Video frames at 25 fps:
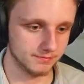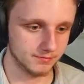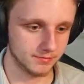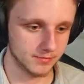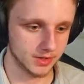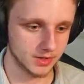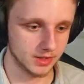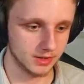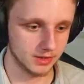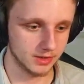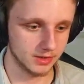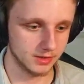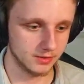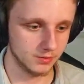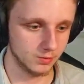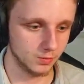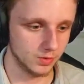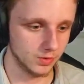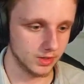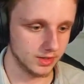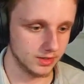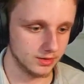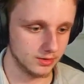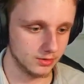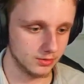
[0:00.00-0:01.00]

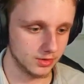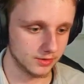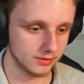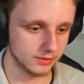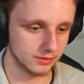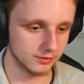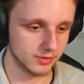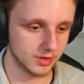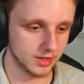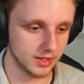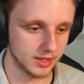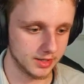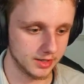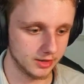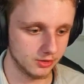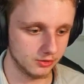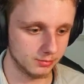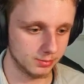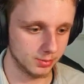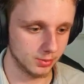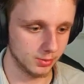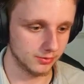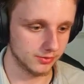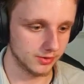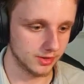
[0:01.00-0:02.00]
We do not have a hiding
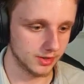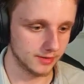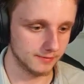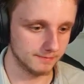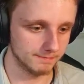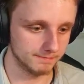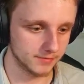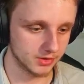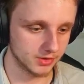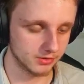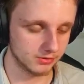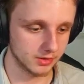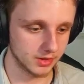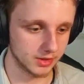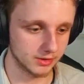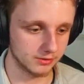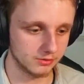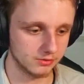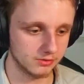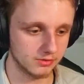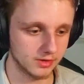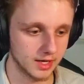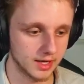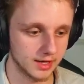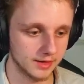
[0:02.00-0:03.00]
spot here, so that's
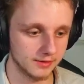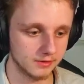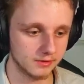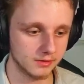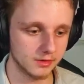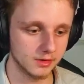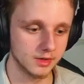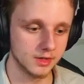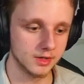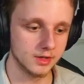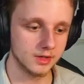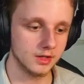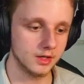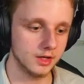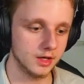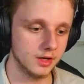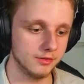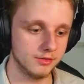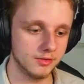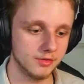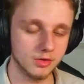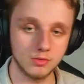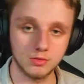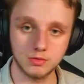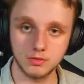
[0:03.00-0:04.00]
sad.
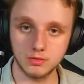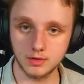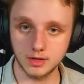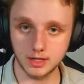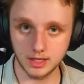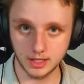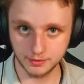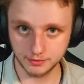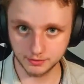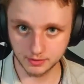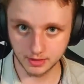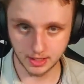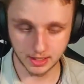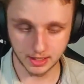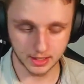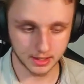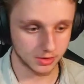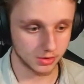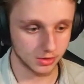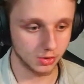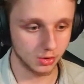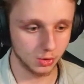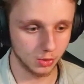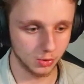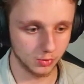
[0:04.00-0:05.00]
If you left click and
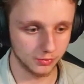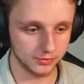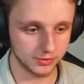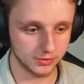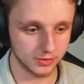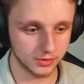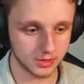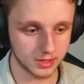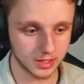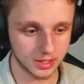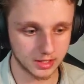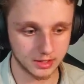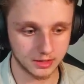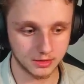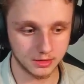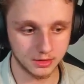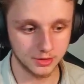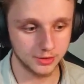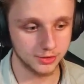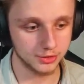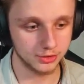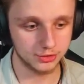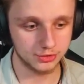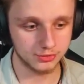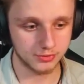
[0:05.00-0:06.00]
hold, you can
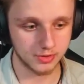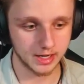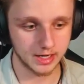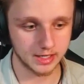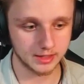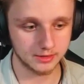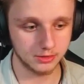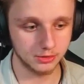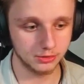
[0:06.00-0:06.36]
drag the